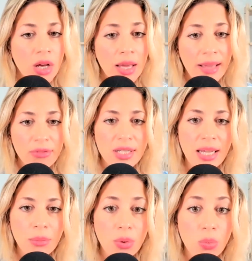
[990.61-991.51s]
Every
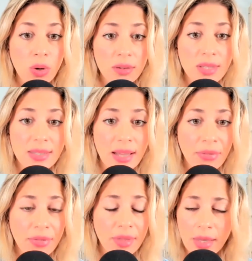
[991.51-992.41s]
time we want
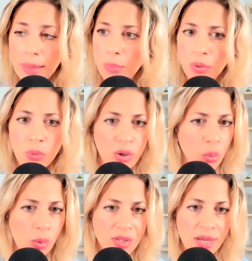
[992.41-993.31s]
something, a book,
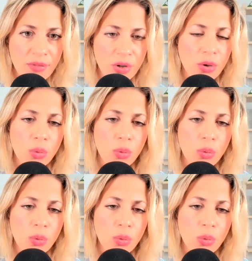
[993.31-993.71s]
whatever,